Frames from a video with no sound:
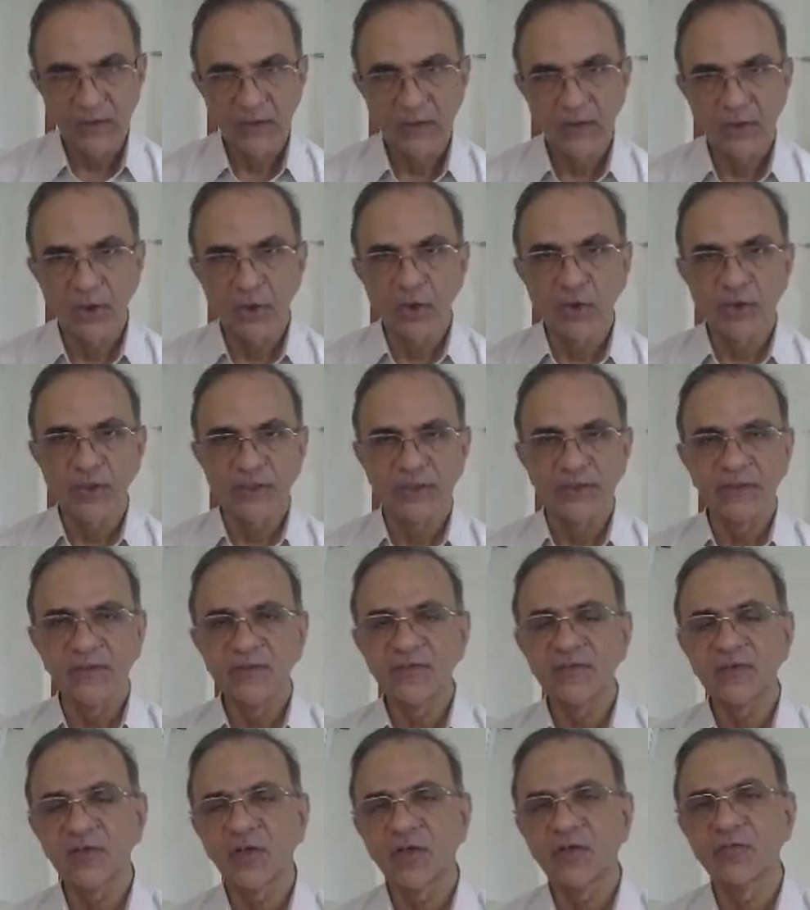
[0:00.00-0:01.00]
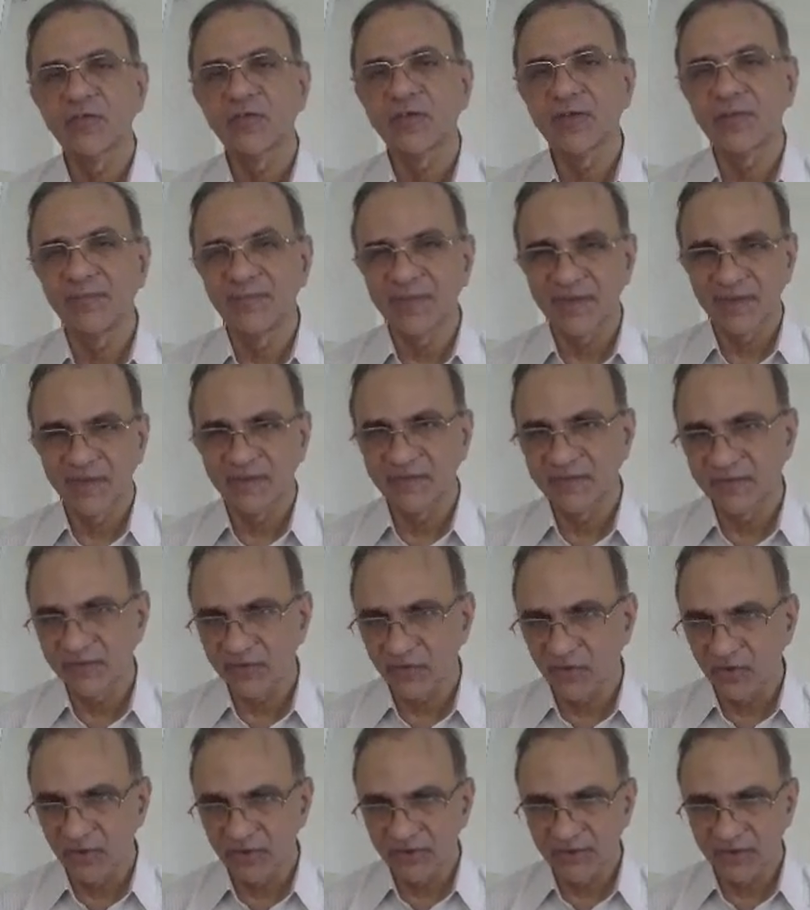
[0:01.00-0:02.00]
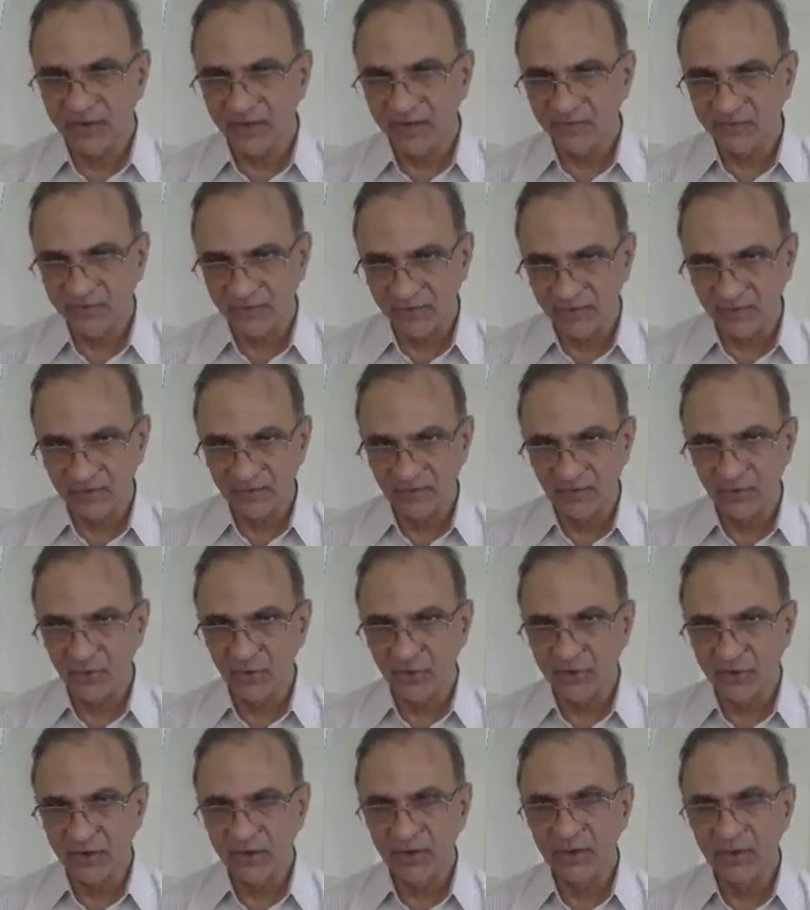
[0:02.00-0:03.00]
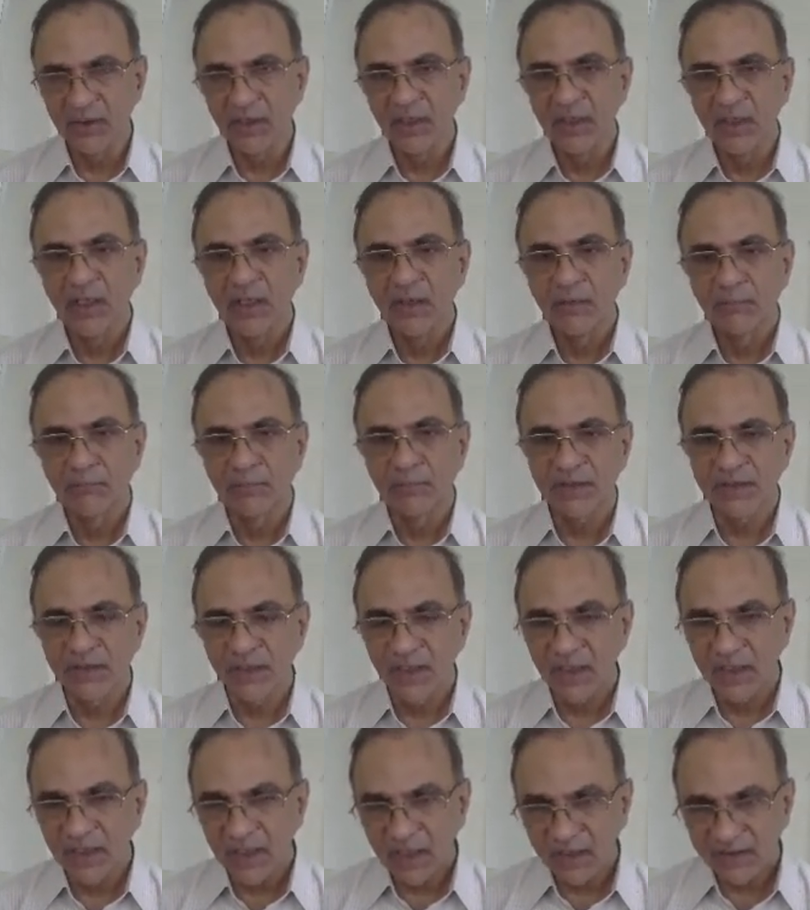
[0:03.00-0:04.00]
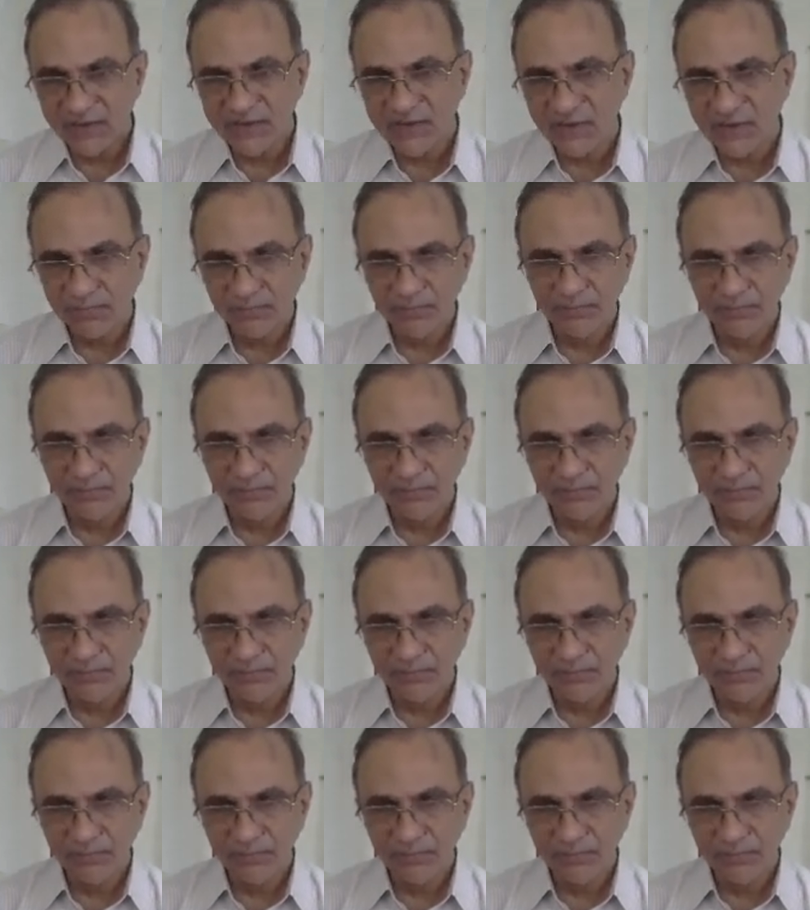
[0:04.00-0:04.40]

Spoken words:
Okay, this sort of summarizes all that I said. Okay, but the last